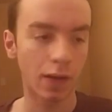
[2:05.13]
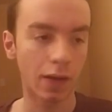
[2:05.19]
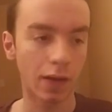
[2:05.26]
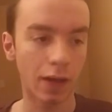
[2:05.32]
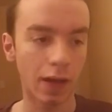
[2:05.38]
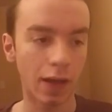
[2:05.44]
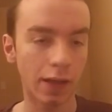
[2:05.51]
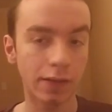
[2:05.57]

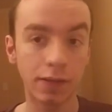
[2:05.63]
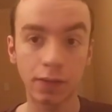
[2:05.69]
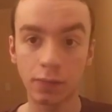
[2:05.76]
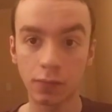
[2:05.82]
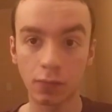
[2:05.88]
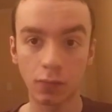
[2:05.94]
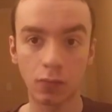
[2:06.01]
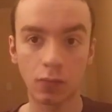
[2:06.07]
I
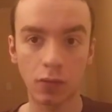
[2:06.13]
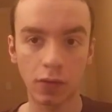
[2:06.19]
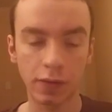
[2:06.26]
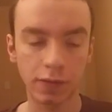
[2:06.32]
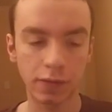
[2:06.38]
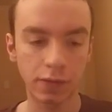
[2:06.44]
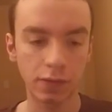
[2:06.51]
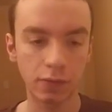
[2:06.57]
didn't
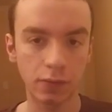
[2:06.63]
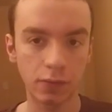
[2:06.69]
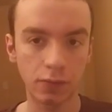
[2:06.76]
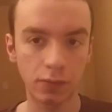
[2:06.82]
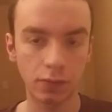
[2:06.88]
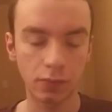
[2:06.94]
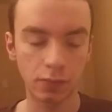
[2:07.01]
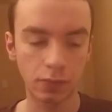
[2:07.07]
want
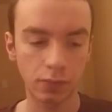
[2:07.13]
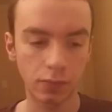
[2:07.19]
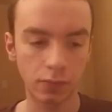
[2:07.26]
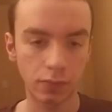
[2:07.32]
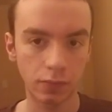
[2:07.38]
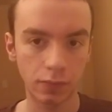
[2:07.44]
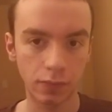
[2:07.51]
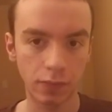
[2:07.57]
to
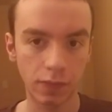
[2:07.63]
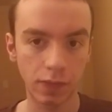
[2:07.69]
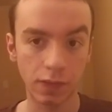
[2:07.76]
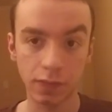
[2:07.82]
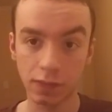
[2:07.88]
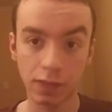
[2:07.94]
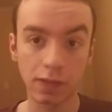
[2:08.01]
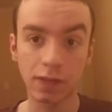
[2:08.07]

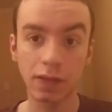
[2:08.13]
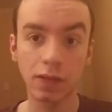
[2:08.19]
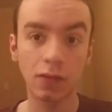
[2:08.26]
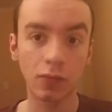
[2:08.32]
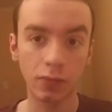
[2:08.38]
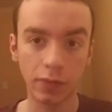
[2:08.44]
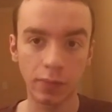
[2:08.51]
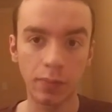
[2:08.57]

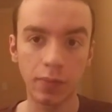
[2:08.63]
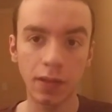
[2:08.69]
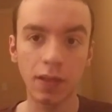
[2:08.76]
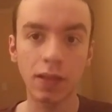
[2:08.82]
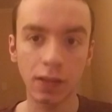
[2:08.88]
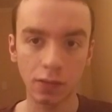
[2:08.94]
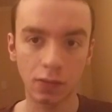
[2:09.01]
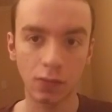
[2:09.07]
deal with
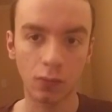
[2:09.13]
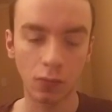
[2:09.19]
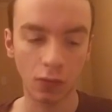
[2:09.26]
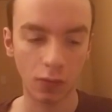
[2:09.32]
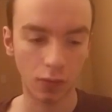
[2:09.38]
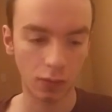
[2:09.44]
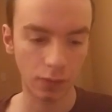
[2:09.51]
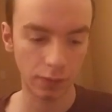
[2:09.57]
being in the
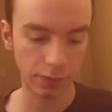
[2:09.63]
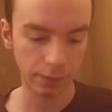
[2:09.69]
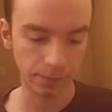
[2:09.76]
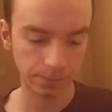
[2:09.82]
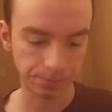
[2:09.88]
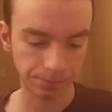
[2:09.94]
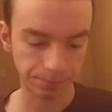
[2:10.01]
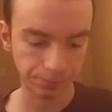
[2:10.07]
world.
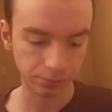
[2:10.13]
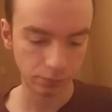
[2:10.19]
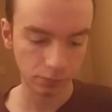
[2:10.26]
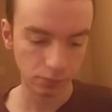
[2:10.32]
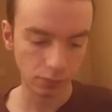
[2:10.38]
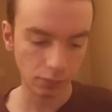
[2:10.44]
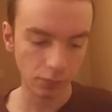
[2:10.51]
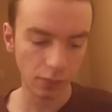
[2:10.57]

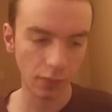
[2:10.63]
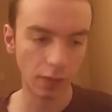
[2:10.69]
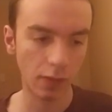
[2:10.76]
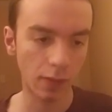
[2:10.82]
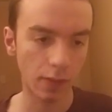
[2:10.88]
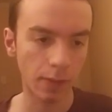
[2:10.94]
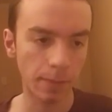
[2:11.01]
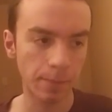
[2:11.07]

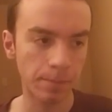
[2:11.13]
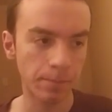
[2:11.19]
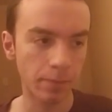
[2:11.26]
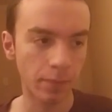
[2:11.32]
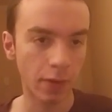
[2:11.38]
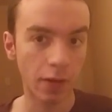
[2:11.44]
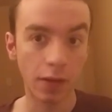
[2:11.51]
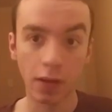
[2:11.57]
Um,
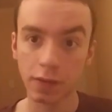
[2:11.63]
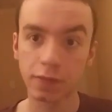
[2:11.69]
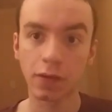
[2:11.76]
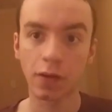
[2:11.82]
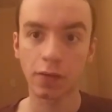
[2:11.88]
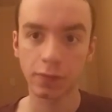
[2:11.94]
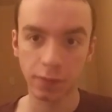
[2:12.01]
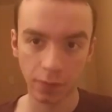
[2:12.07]
and
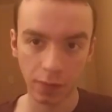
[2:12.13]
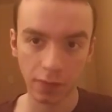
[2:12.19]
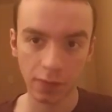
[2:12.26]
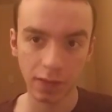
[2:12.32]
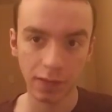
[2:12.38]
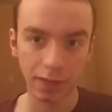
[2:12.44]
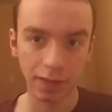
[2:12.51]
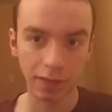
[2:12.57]
so I was
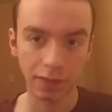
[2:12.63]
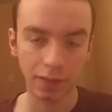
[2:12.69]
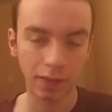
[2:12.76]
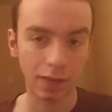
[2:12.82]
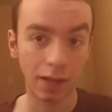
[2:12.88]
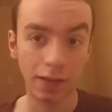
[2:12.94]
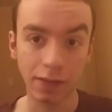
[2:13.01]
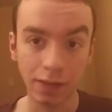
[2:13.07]
very
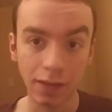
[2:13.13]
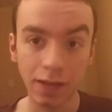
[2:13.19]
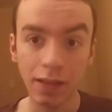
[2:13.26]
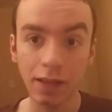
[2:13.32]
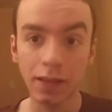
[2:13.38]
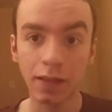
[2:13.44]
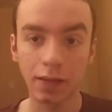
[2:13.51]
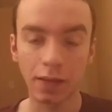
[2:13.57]
addicted.
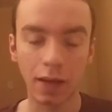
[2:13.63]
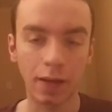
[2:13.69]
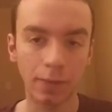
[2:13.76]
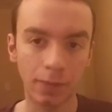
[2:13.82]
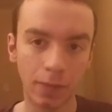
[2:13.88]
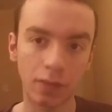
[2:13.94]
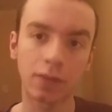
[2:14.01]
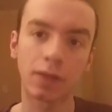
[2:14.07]
I
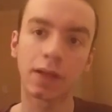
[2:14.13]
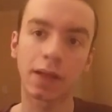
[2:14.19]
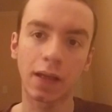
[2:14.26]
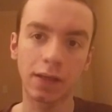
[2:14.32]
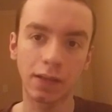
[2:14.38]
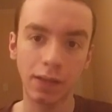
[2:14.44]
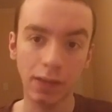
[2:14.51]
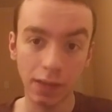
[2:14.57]
felt like
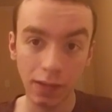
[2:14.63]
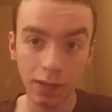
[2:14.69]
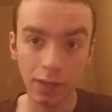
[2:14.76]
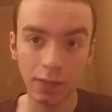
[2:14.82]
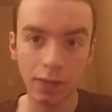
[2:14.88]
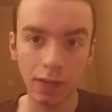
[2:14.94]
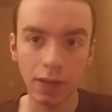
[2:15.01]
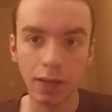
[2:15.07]
I
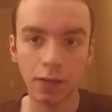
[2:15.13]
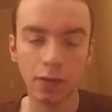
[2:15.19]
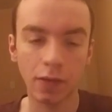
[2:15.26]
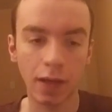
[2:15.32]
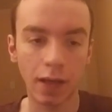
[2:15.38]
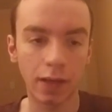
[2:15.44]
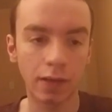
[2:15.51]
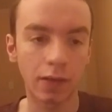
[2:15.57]
needed the
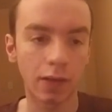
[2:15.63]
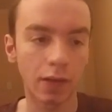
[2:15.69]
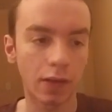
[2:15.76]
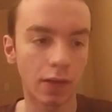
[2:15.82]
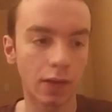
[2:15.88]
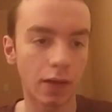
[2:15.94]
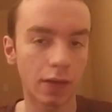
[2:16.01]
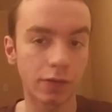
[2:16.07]
internet
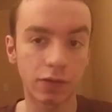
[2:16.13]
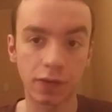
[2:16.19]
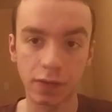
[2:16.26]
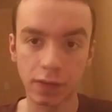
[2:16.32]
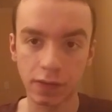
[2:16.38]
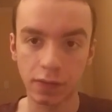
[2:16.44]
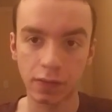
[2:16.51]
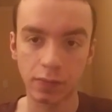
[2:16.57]

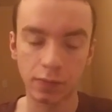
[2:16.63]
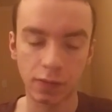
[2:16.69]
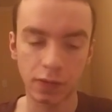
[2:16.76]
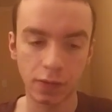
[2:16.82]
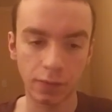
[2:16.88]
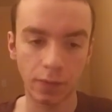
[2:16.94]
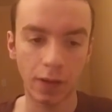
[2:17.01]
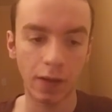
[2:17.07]
just to
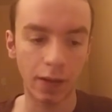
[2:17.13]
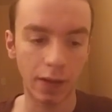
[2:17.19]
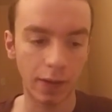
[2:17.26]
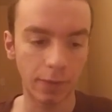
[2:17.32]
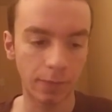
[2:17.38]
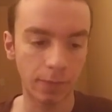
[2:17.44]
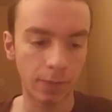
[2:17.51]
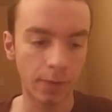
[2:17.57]

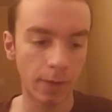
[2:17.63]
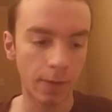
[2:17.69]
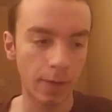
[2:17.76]
survive.